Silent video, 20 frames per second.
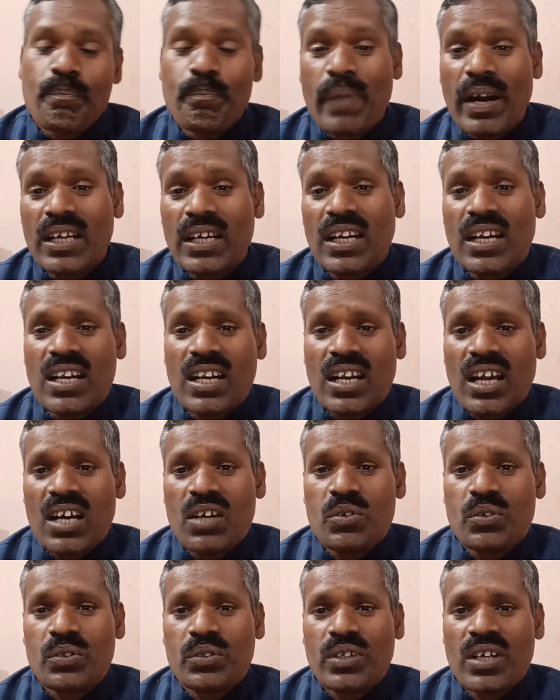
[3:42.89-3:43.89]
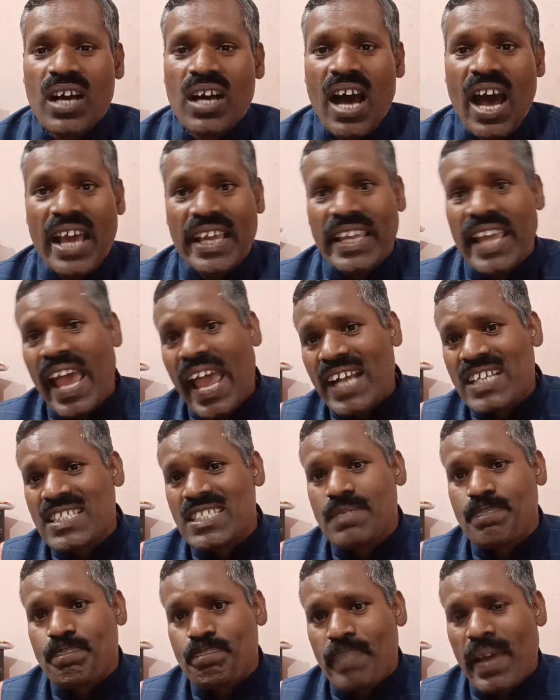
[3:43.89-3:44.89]
But now I
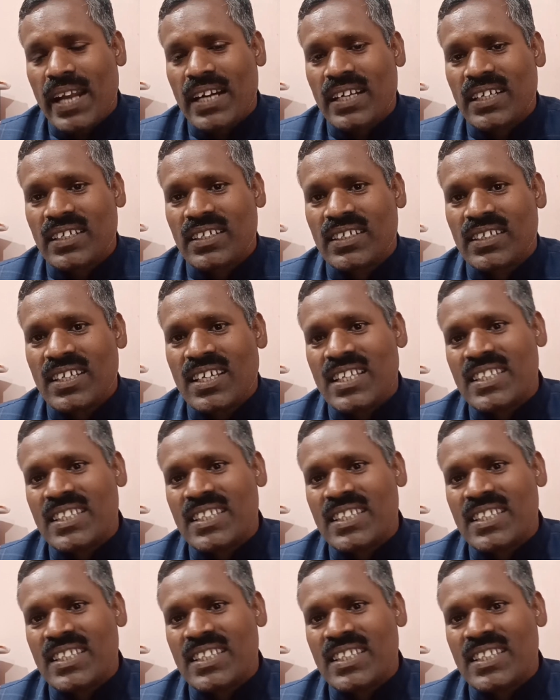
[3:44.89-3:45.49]
expect